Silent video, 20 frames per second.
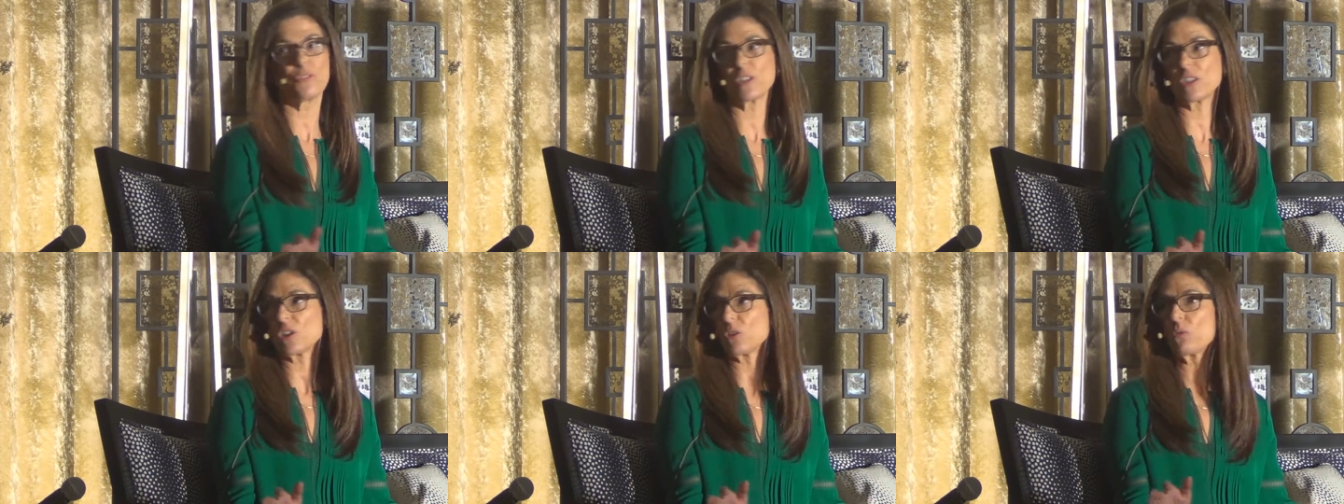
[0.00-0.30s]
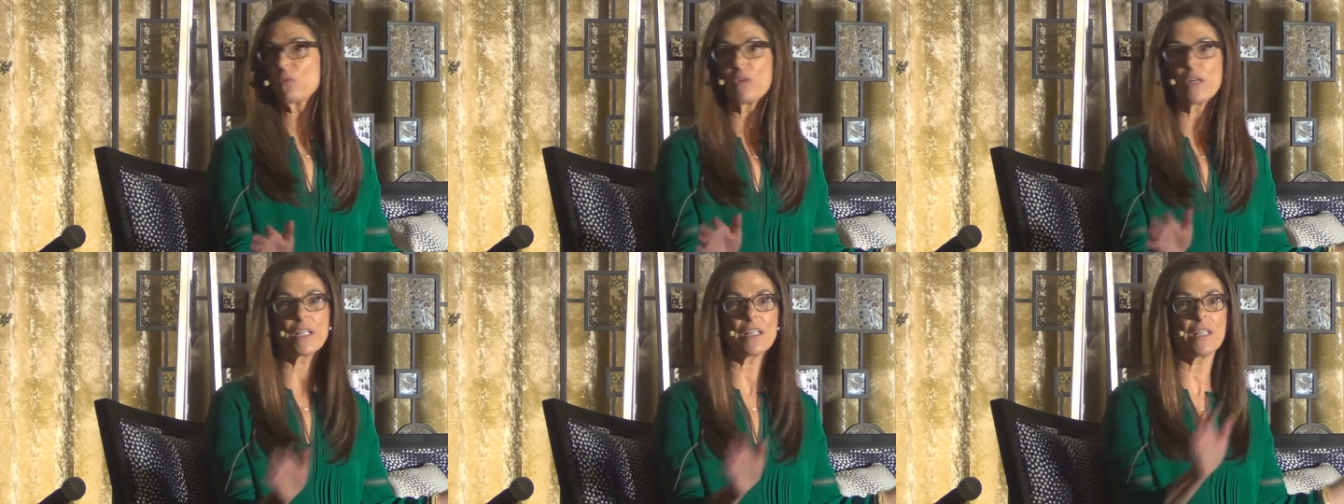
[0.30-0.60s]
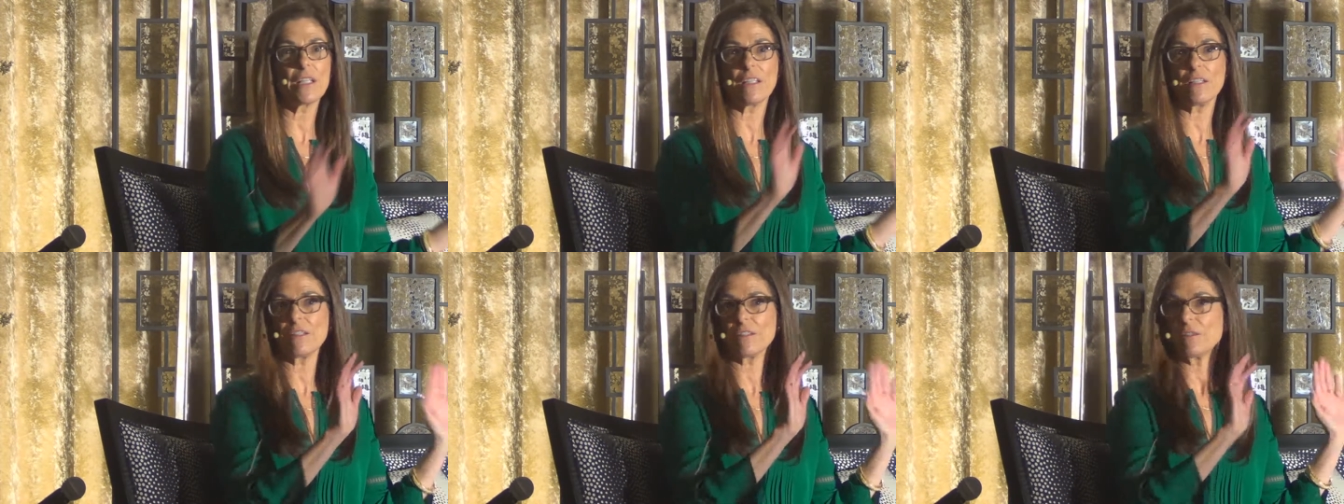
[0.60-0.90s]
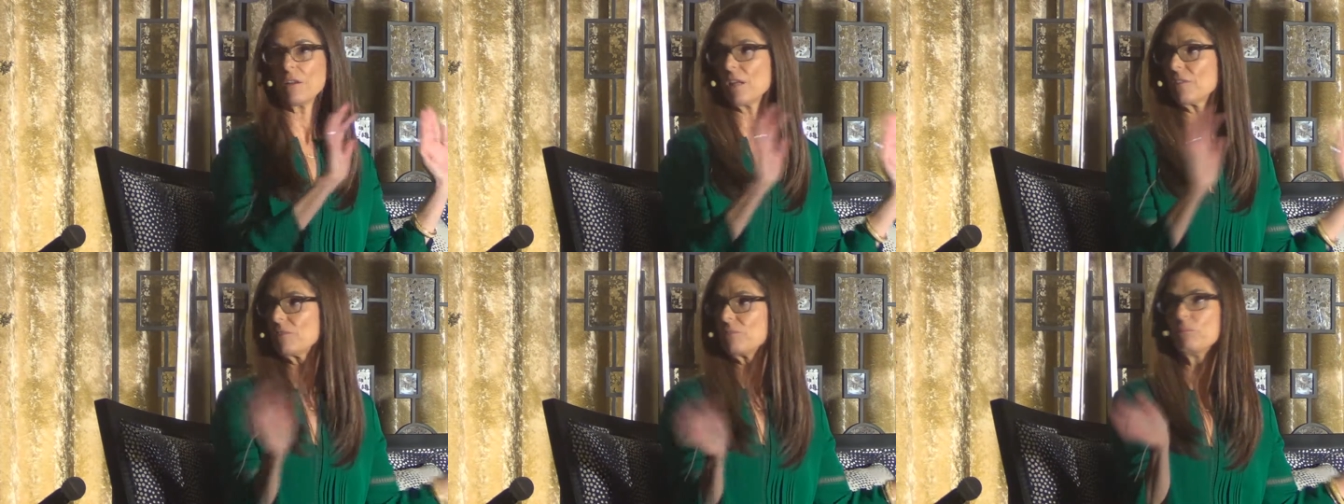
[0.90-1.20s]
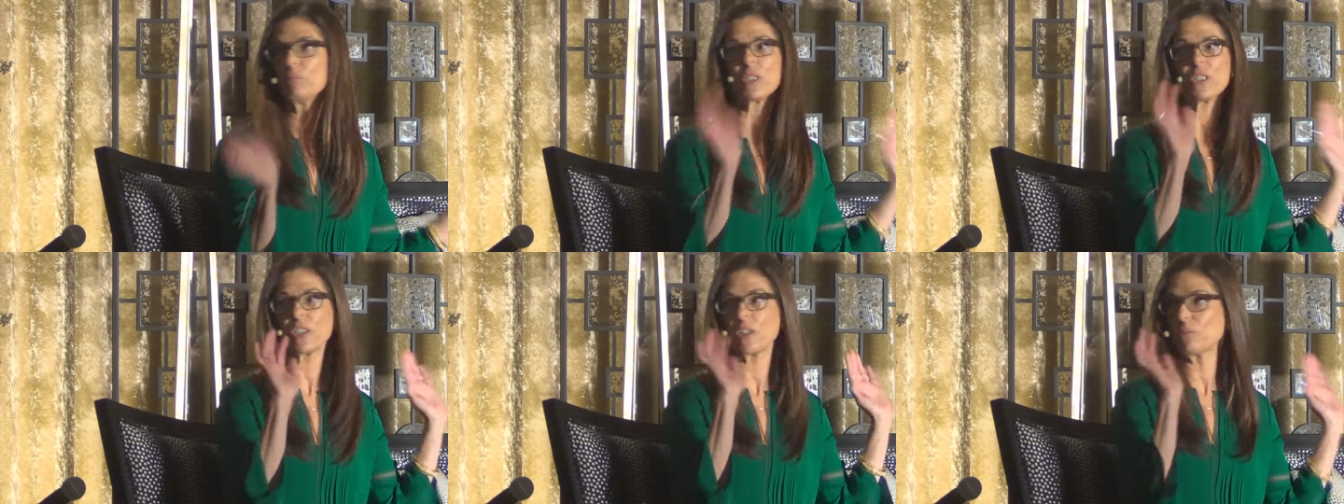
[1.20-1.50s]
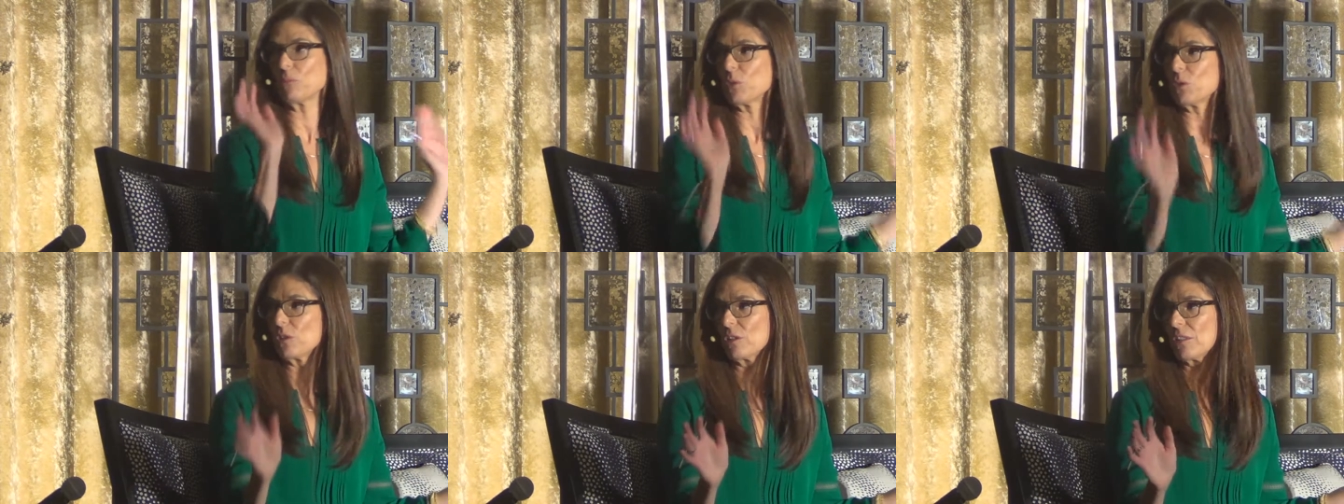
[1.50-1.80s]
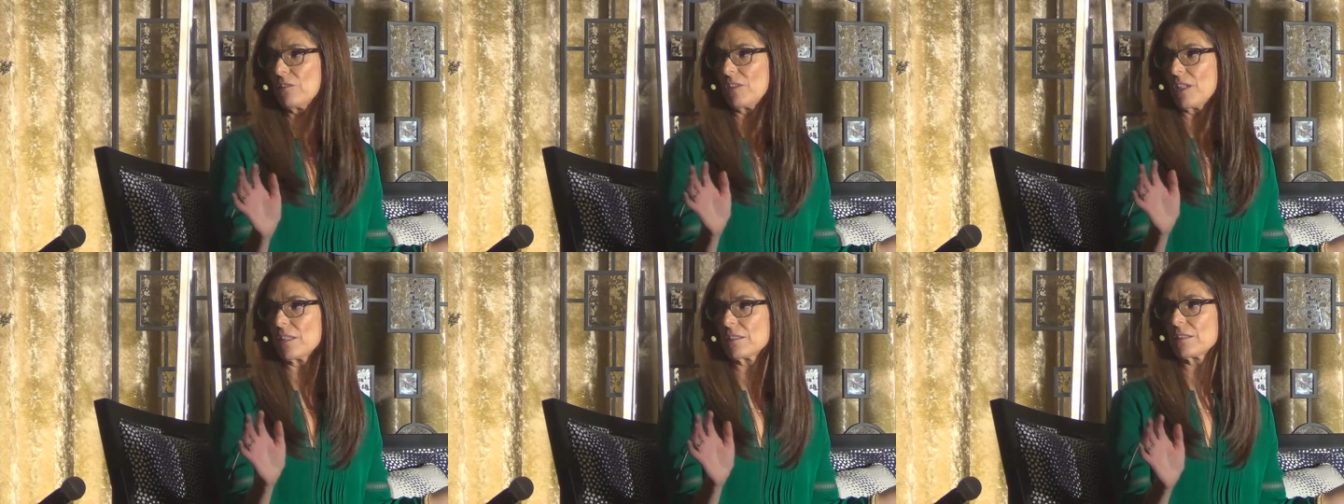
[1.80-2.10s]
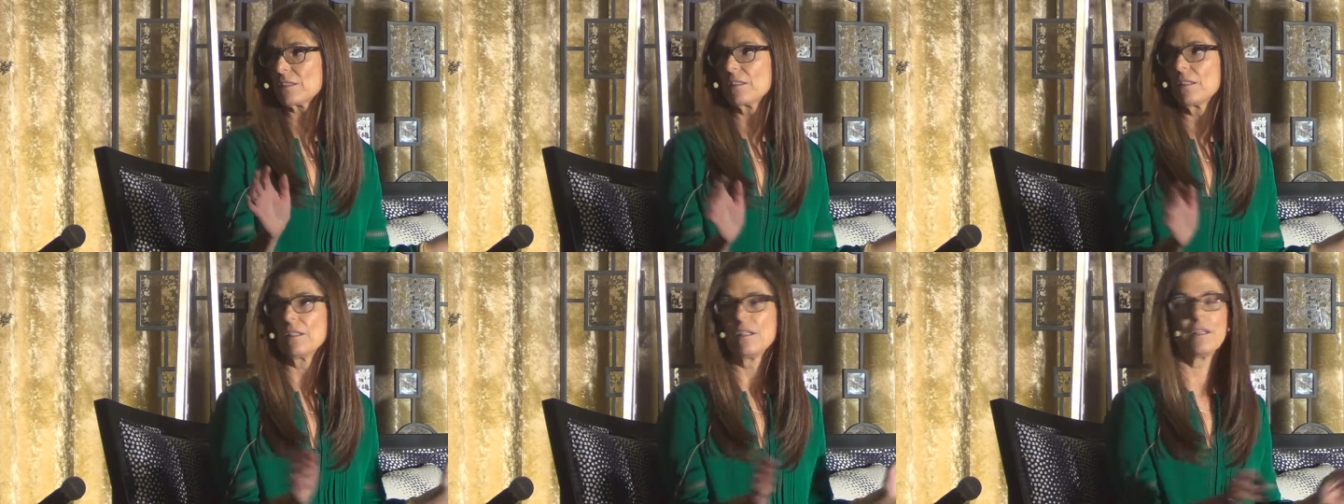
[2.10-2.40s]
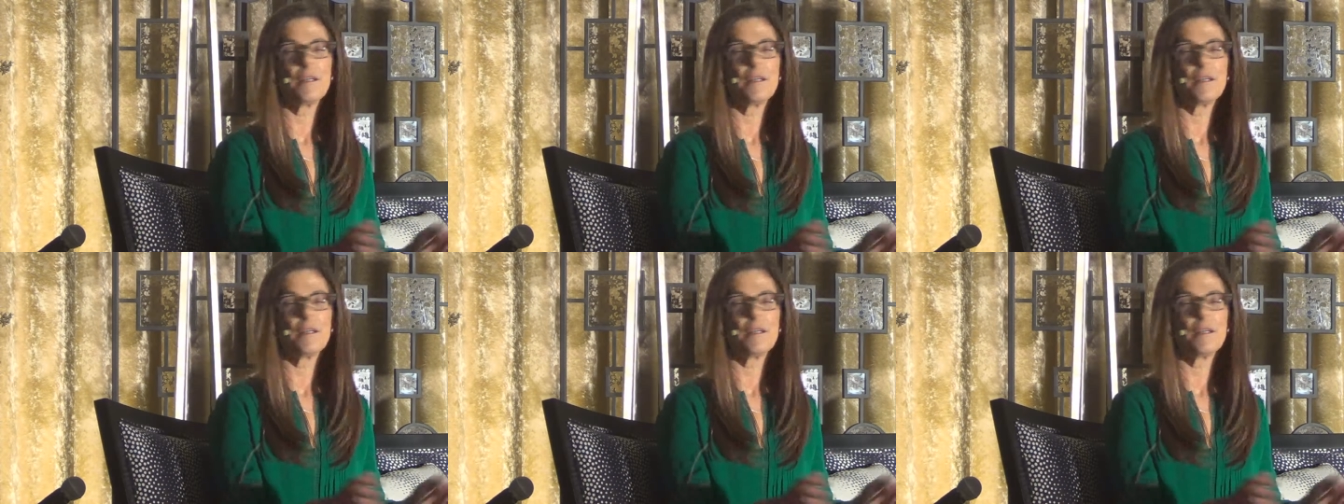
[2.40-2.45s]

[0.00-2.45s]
for 20 million more of us,